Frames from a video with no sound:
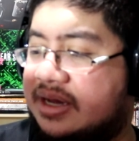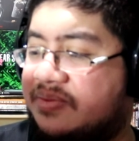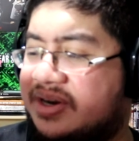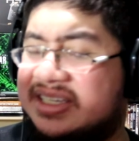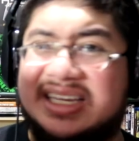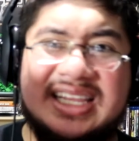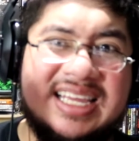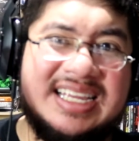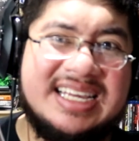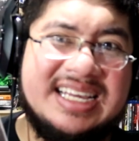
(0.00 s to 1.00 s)
I want to say
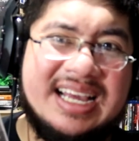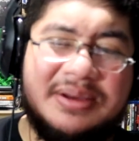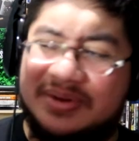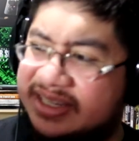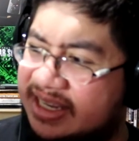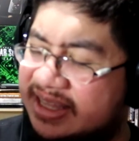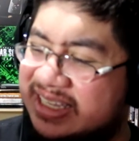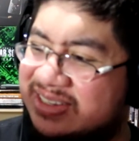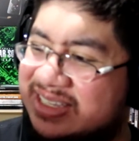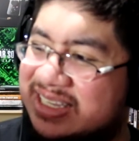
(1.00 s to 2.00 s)
they able to say
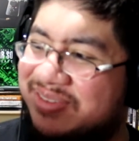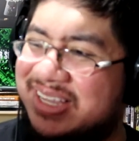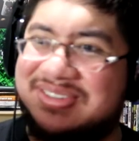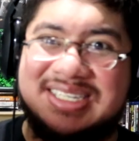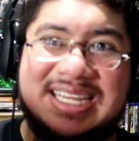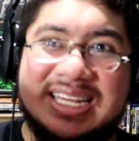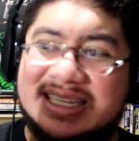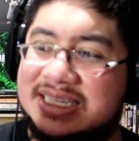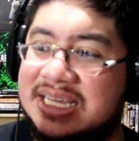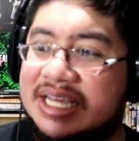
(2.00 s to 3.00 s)
these are the same guys who did
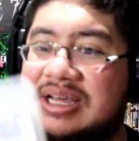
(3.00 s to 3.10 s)
it.